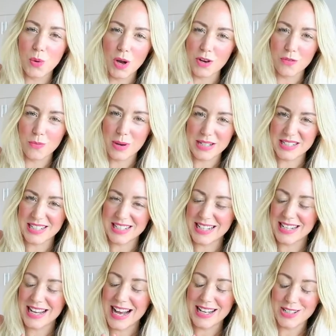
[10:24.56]
or kind of
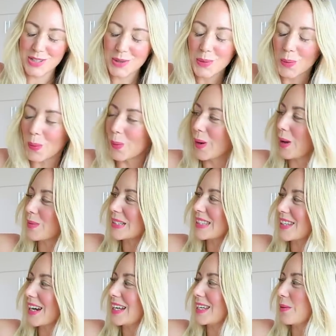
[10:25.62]
weddingy at all. I was
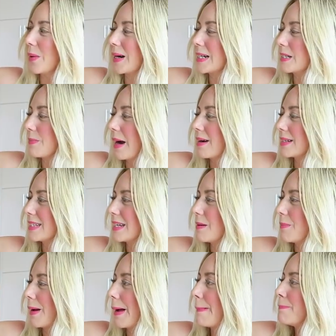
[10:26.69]
slightly worried about
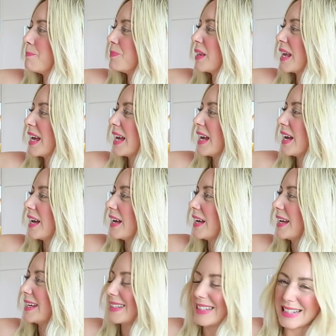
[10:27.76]
it, but
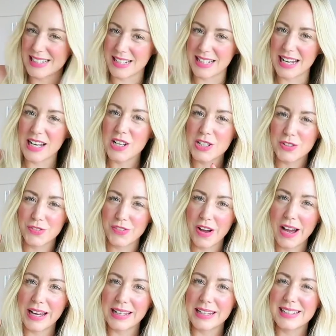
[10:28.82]
it didn't. It looked
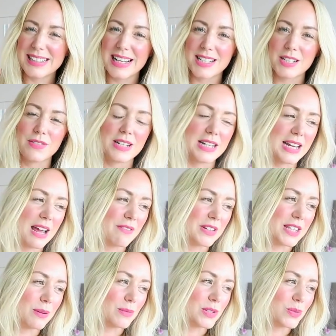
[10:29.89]
fine. In Santorini
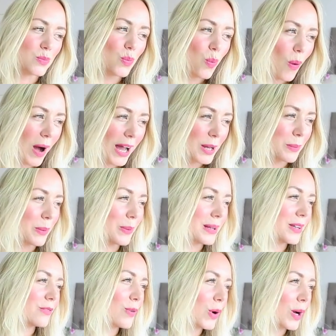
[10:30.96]
everything was white. We were in the